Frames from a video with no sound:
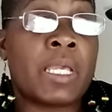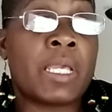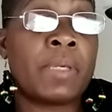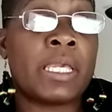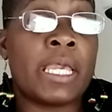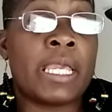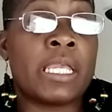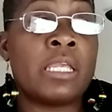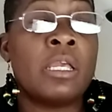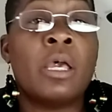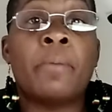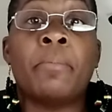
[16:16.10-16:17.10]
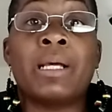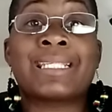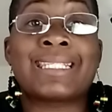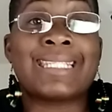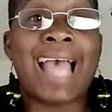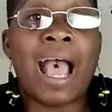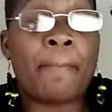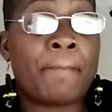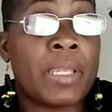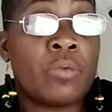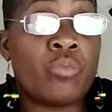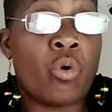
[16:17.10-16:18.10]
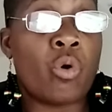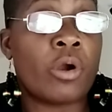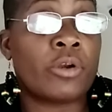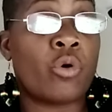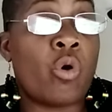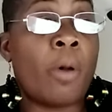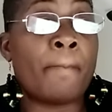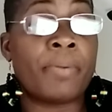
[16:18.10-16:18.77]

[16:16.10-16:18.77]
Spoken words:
Aseptic tech for blood collection